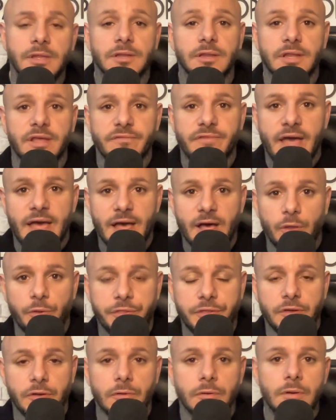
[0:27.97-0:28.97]
live
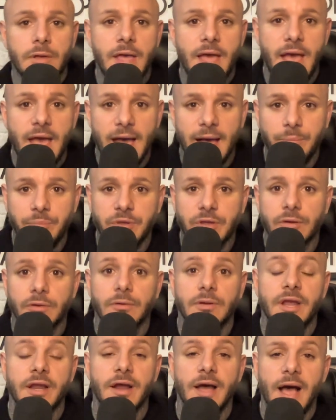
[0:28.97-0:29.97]
healthier, happier,
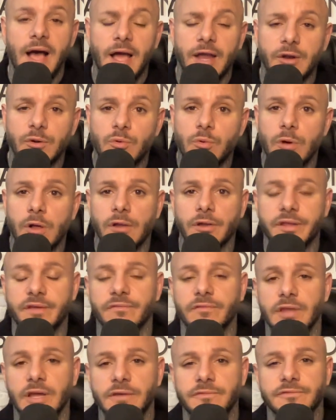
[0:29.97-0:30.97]
and a higher quality of
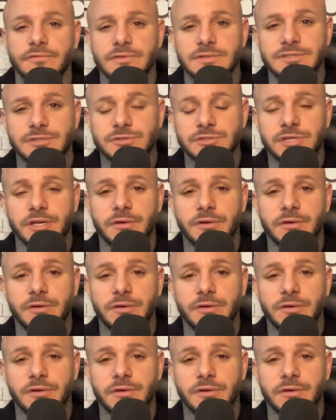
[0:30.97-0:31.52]
life. So stick